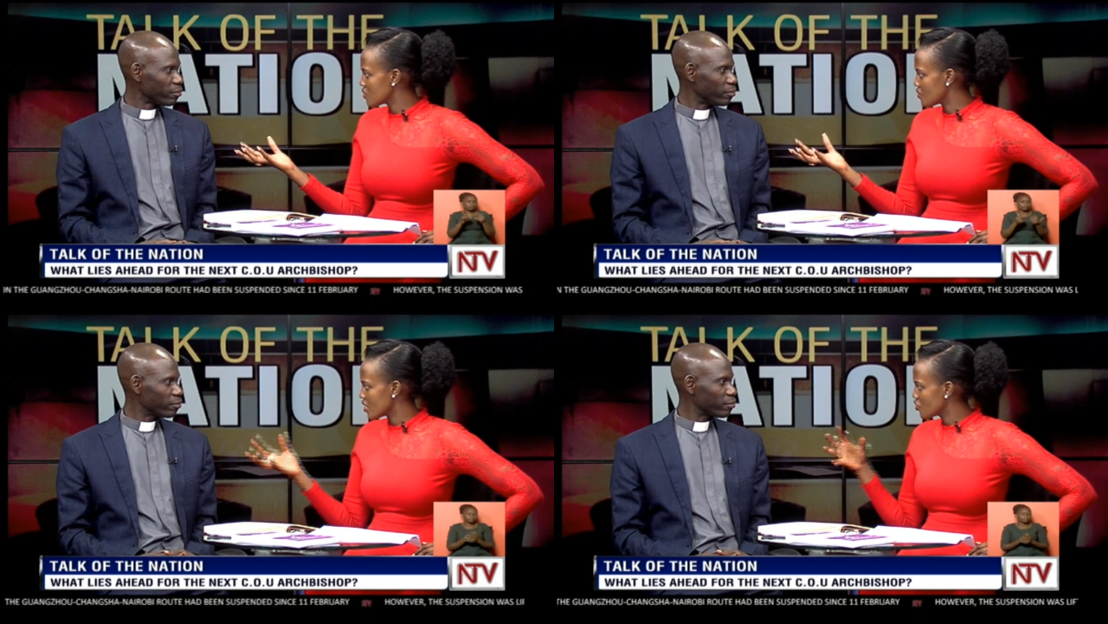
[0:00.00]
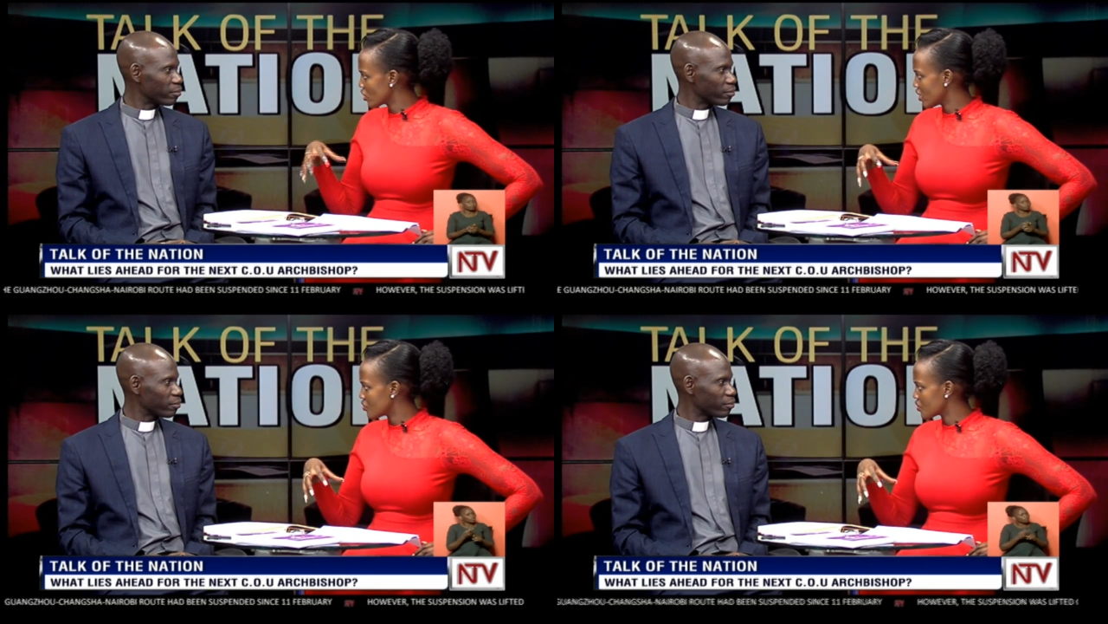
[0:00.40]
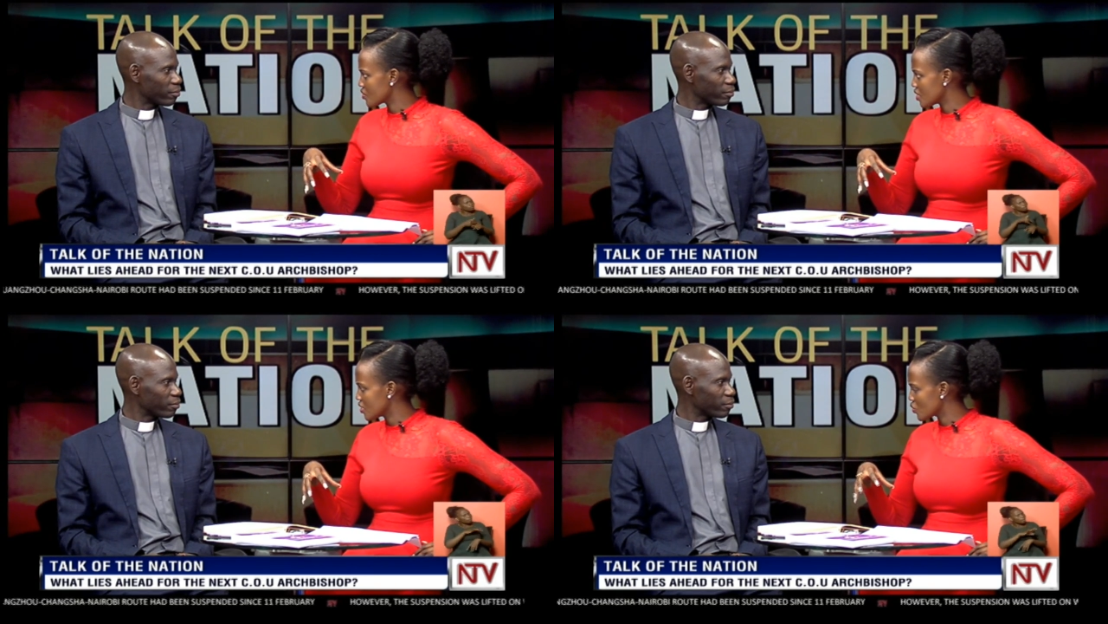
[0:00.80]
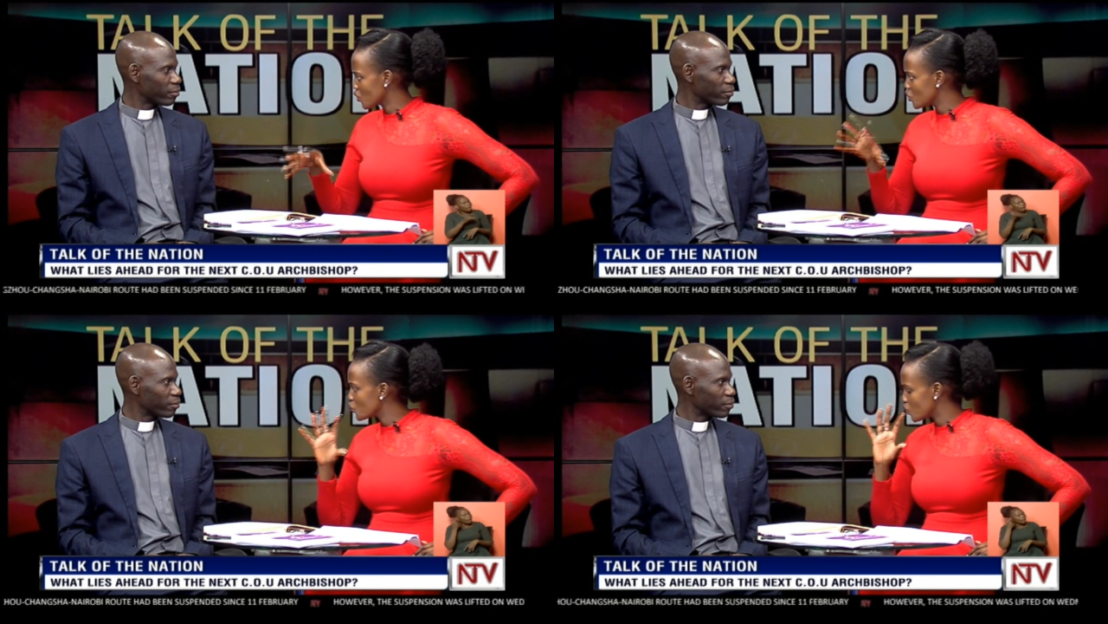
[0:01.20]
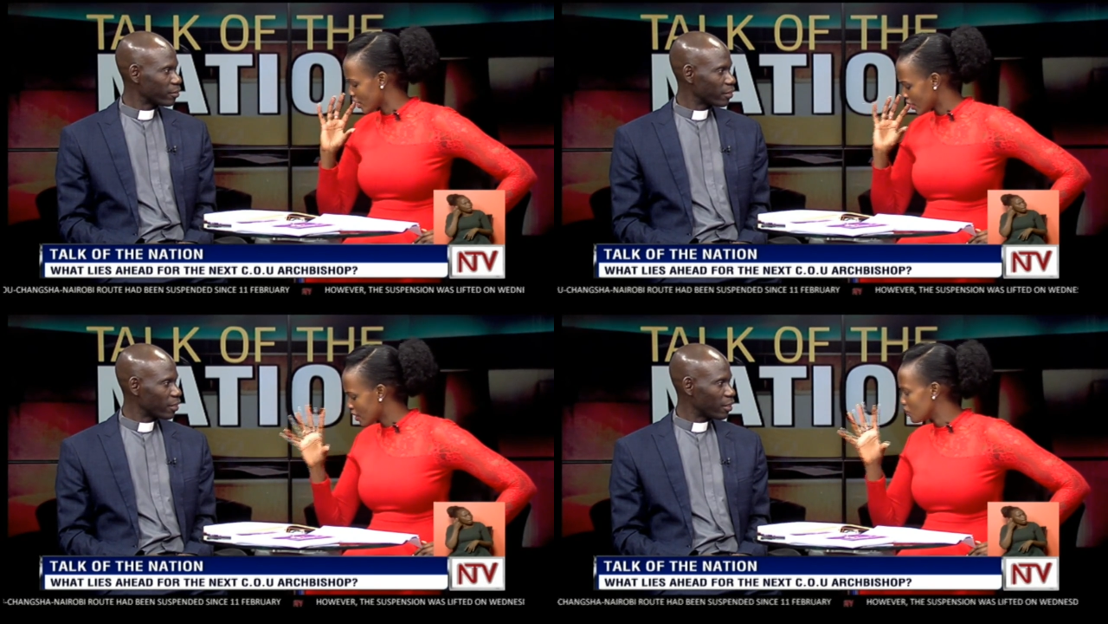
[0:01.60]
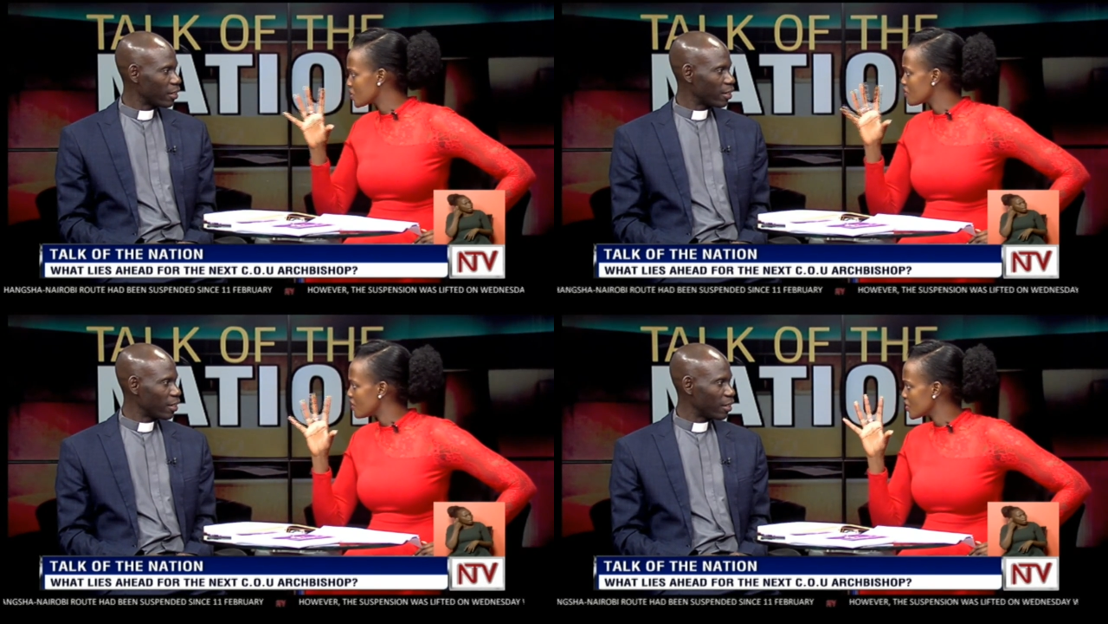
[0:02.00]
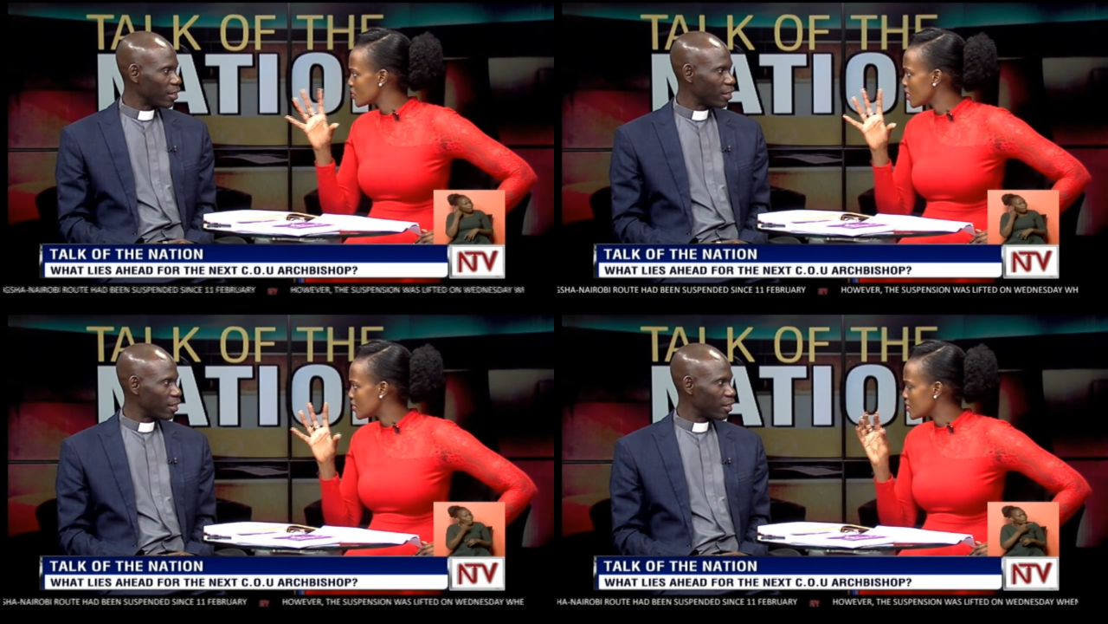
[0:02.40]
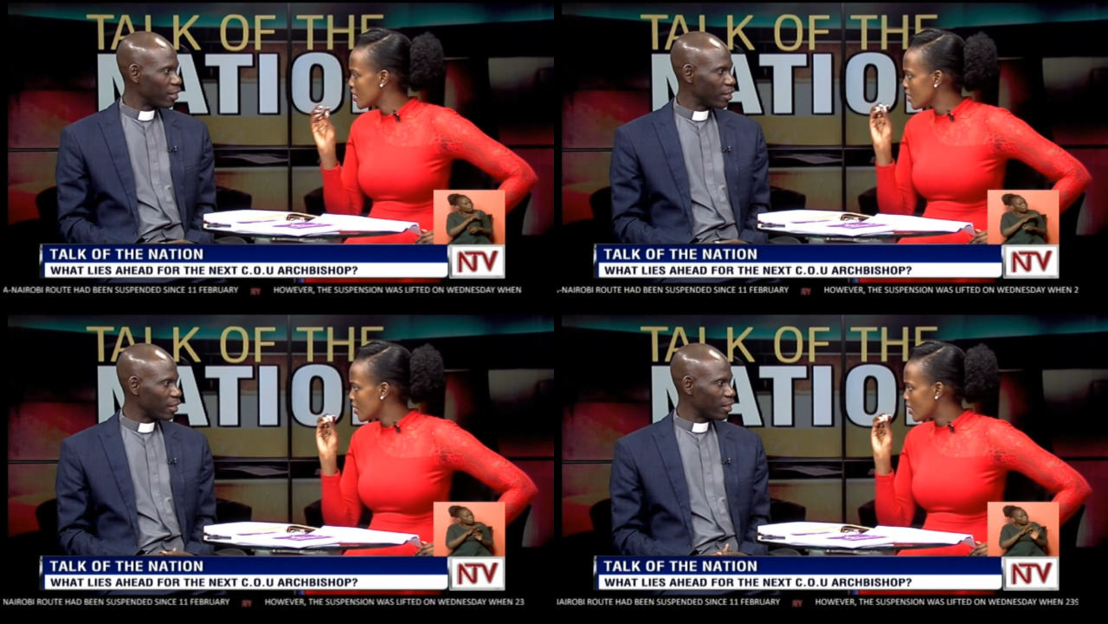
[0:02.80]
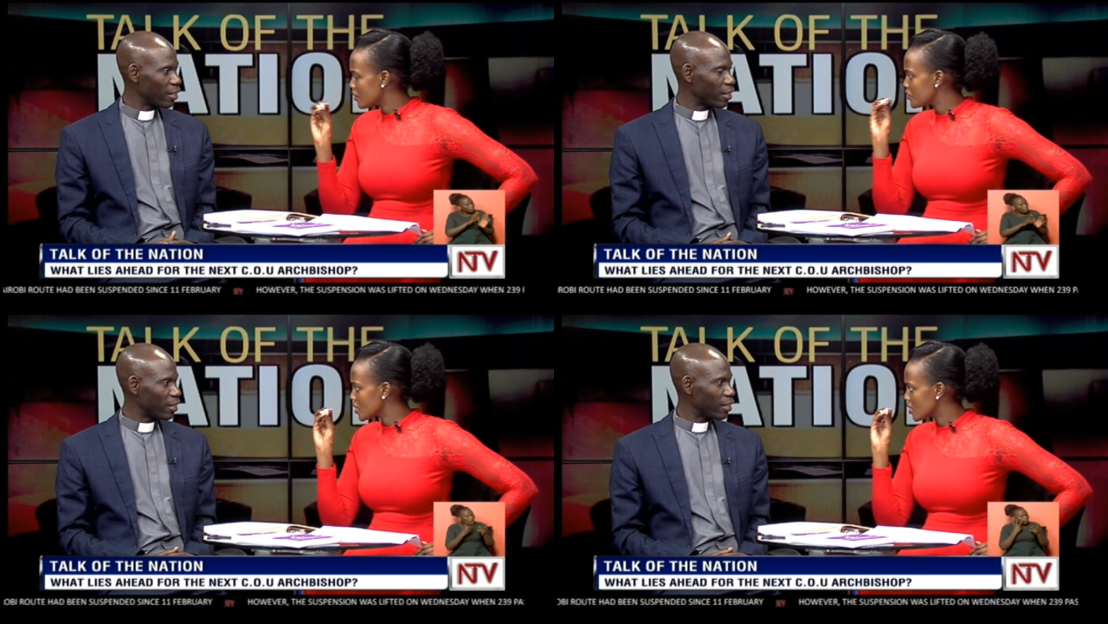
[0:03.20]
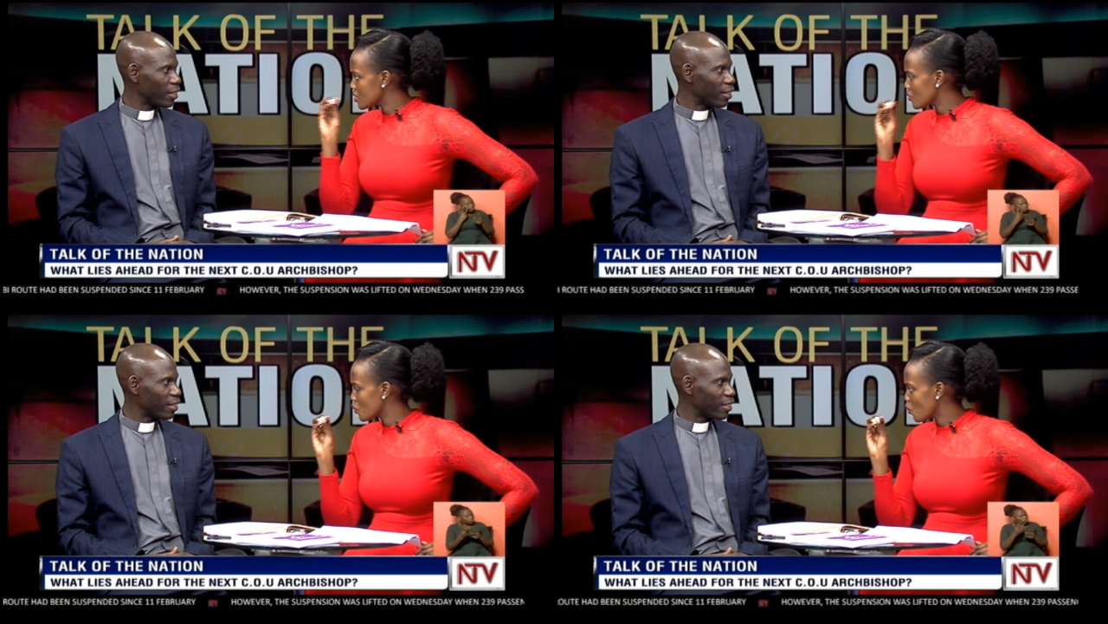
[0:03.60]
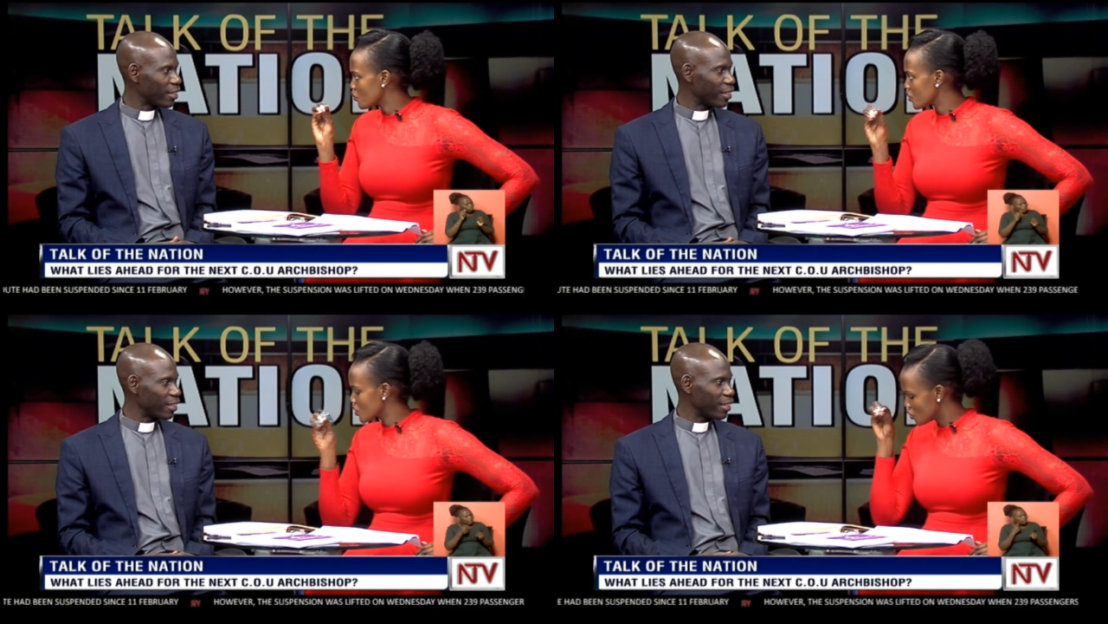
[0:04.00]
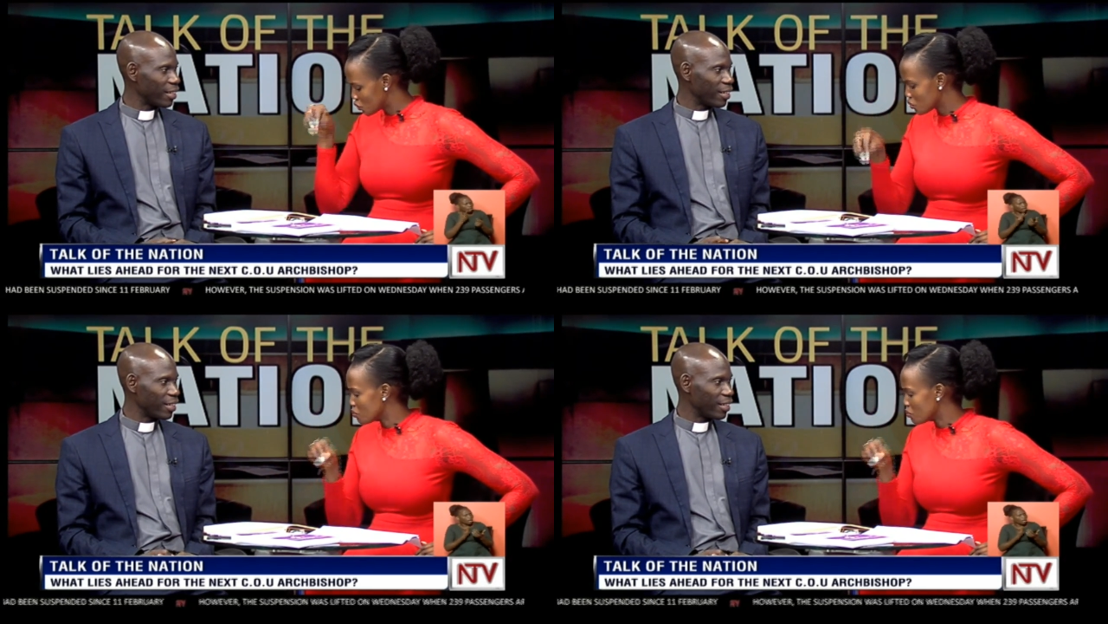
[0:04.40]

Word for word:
Speaker 1: own perspective there are challenges that he's going to encounter firsthand after entering